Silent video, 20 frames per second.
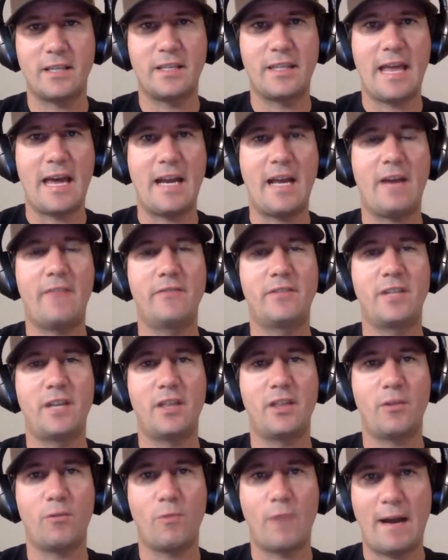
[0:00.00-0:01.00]
that have
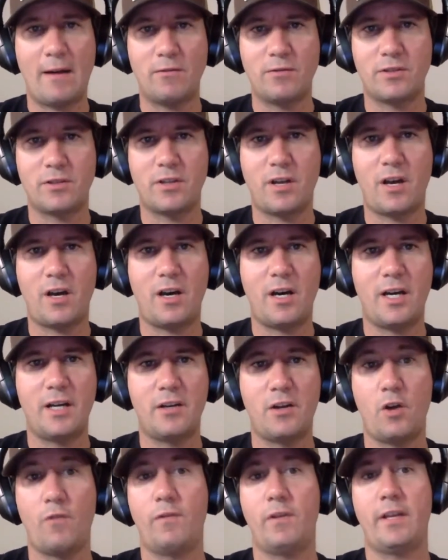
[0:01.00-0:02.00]
done the routes
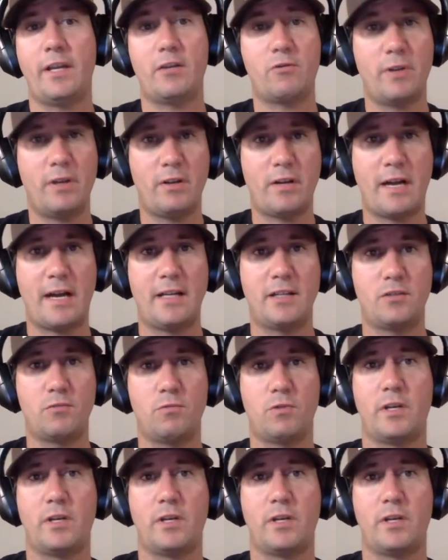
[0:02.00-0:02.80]
on Overland Trail Guides.